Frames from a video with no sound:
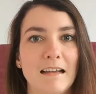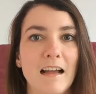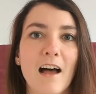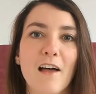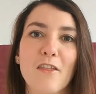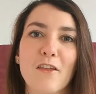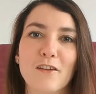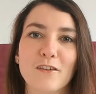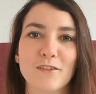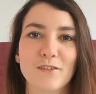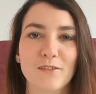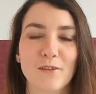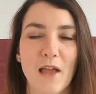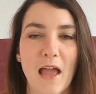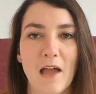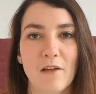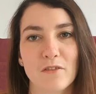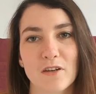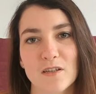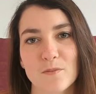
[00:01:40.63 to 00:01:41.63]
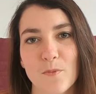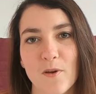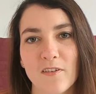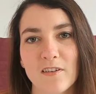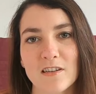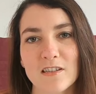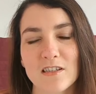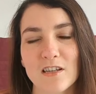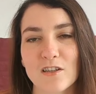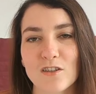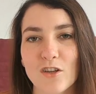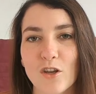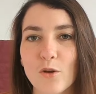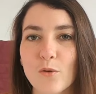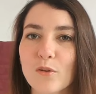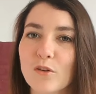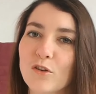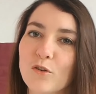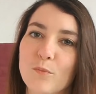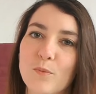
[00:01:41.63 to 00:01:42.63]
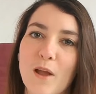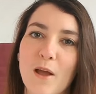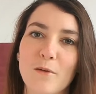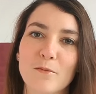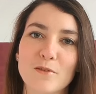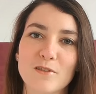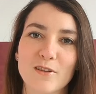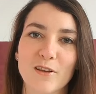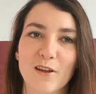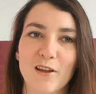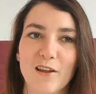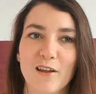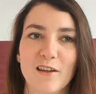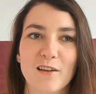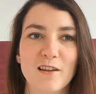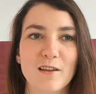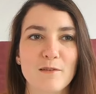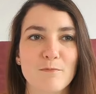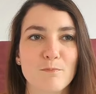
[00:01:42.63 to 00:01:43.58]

others have experienced it too, and you'll be able to